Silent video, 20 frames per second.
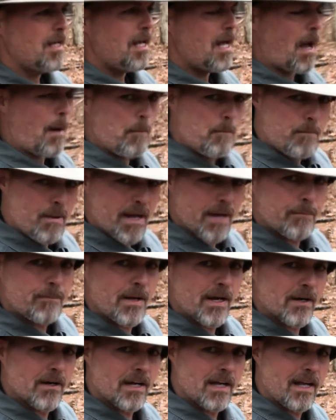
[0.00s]
a big
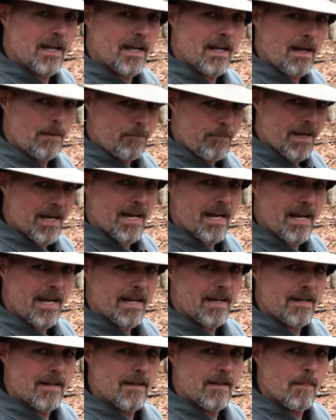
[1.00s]
pair of a big
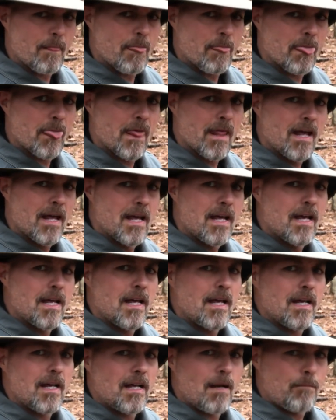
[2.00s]
head,
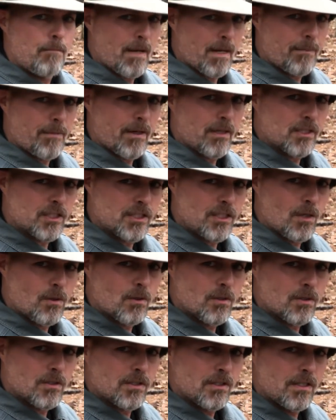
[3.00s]
a big pair of
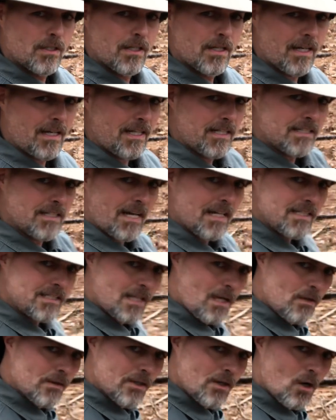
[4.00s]
shoulders, and he said, I
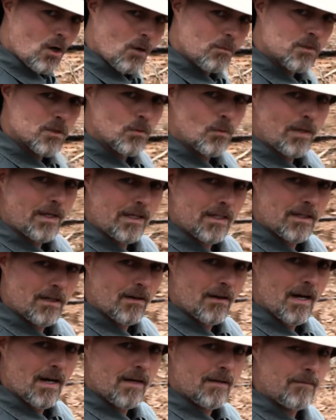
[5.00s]
saw the arm swing, all
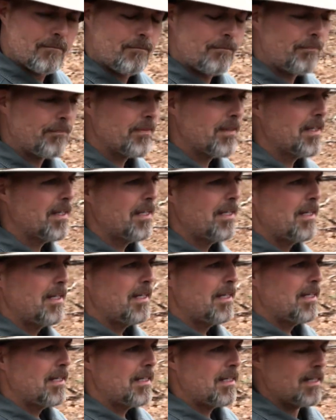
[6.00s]
right?
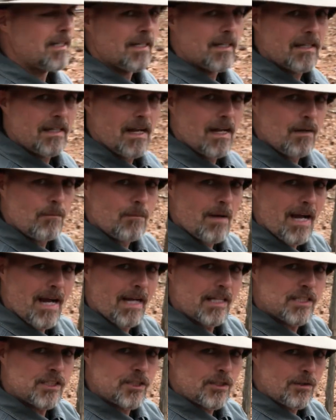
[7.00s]
Now,
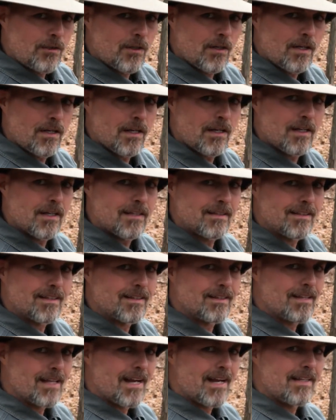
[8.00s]
mind you, the
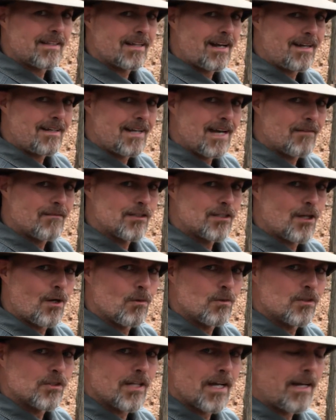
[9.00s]
thing that I never
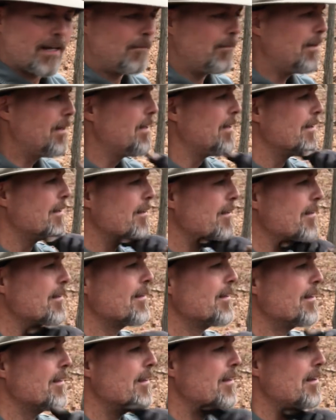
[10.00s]
told Sam,
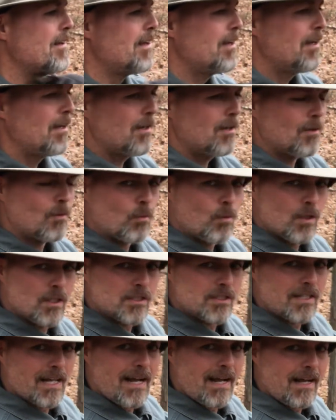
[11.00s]
was
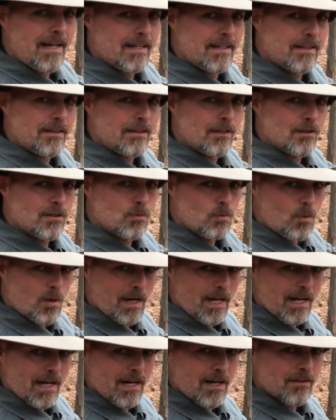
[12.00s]
that there's one
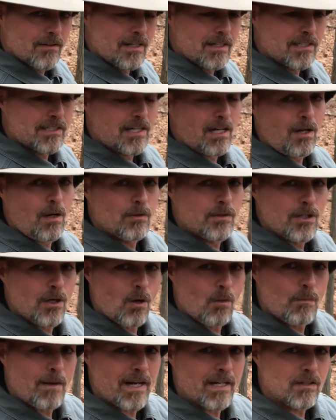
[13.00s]
out here that is called the
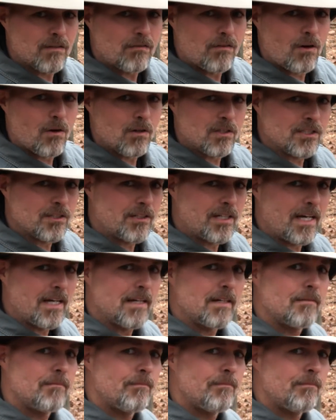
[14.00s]
old man of the forest, okay?